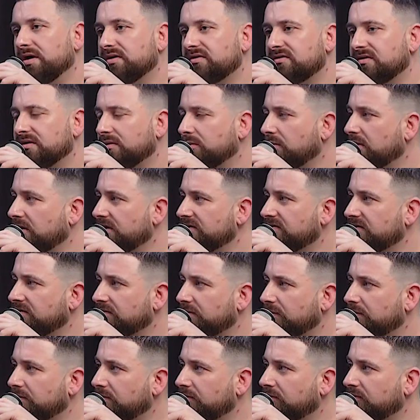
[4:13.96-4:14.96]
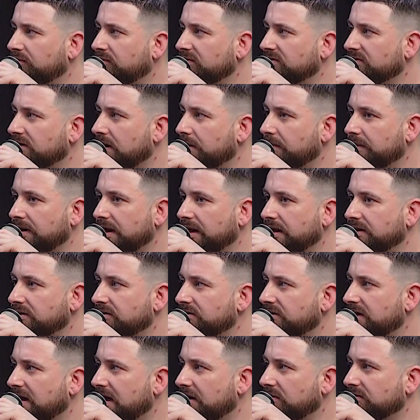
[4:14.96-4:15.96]
what is the, what is the retirement
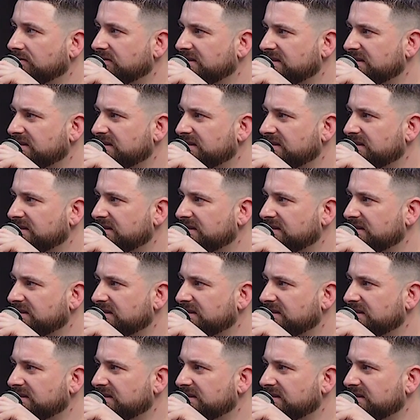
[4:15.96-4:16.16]
age now?